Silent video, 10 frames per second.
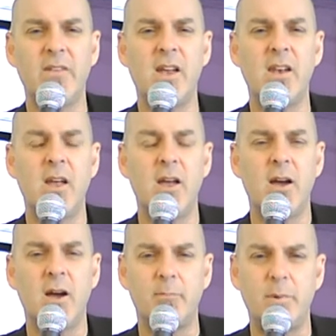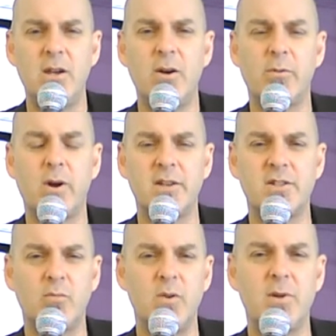And then uh, Peter
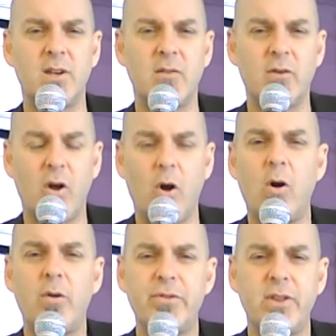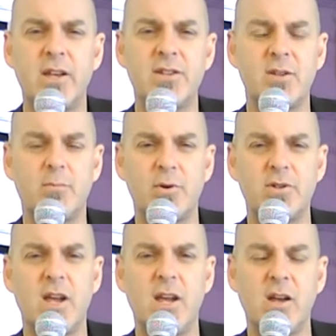writes that we've been given all things that
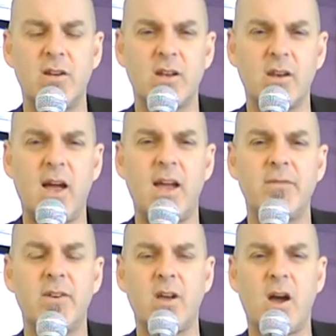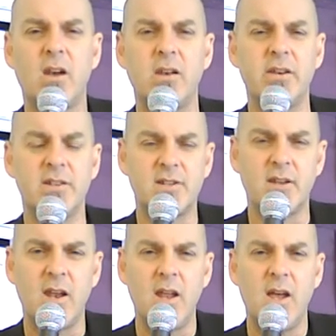pertain unto life and
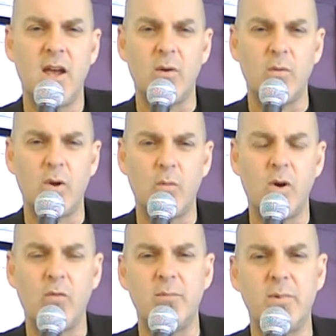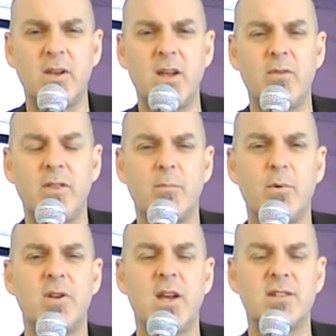godliness. And, and what we've been given
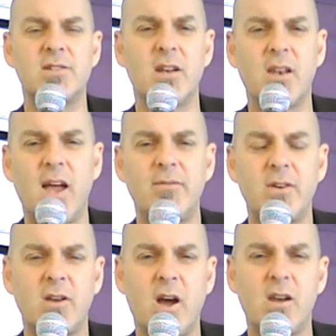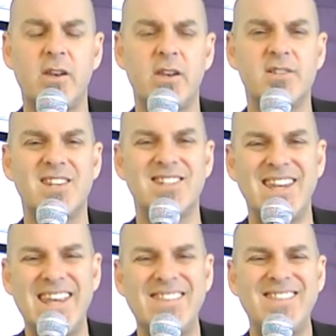that pertains to life and godliness
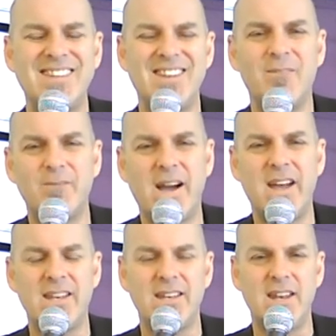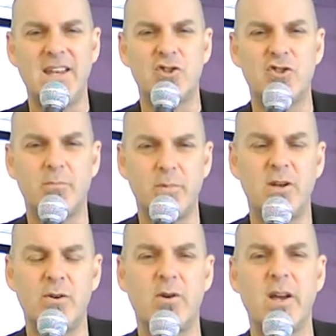is in the divine nature.
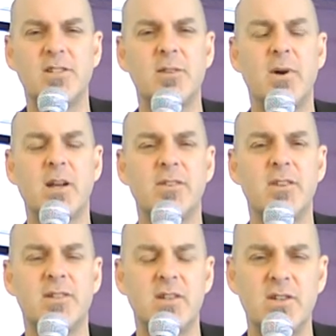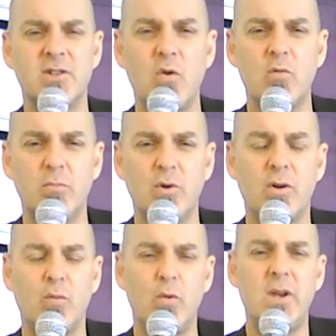Peter writes about this in his own
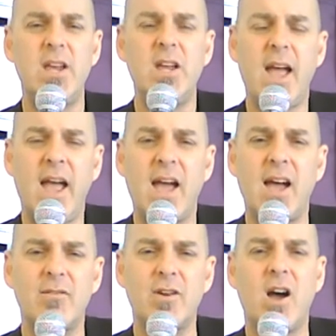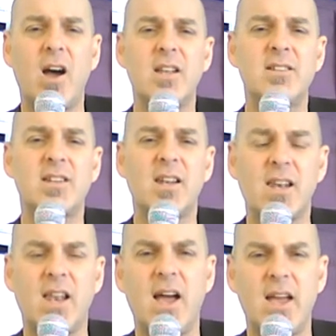book. We have God's
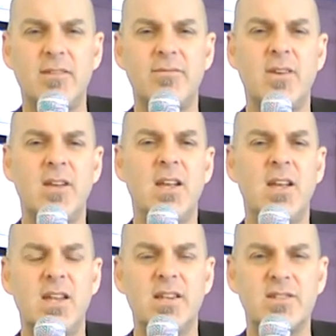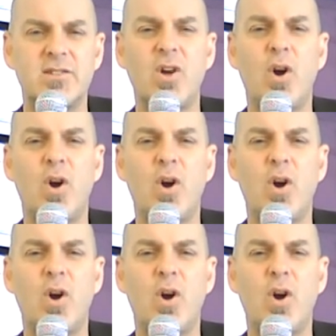life, his